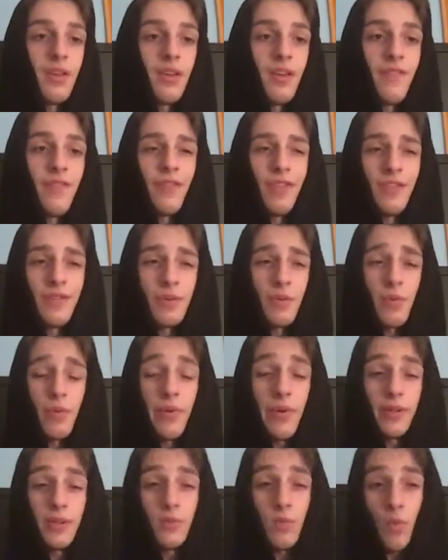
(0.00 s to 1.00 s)
If you live somewhere
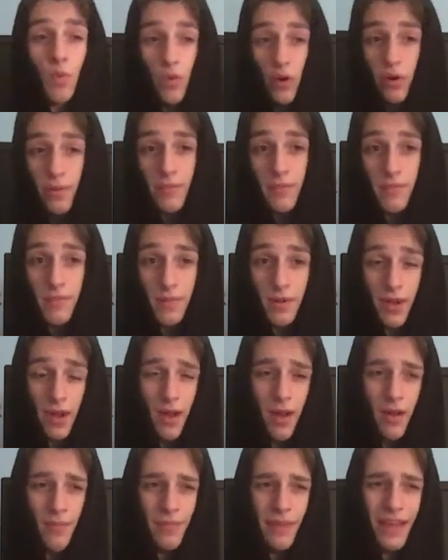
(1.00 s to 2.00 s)
where it's warm,
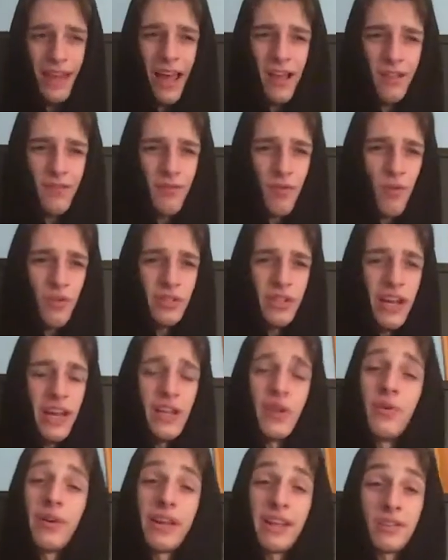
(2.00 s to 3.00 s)
like California, I
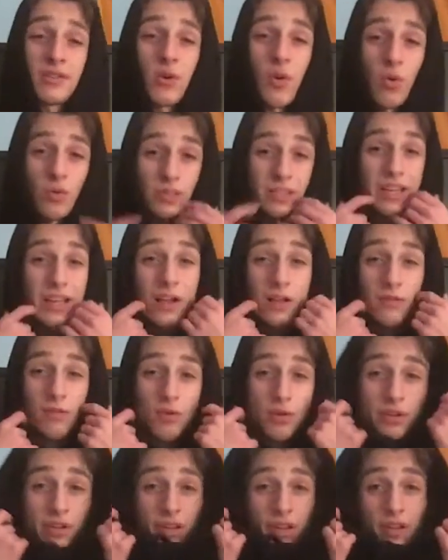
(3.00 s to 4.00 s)
know it gets cold in
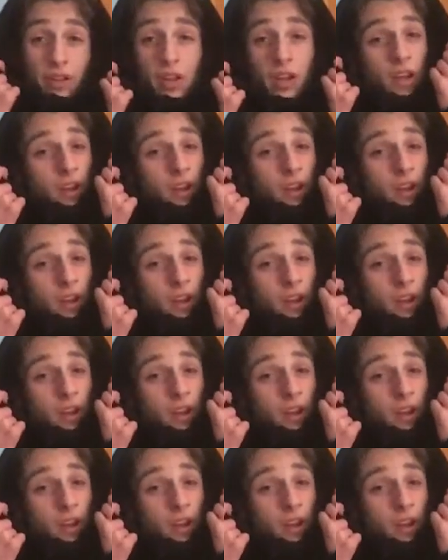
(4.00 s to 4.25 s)
California,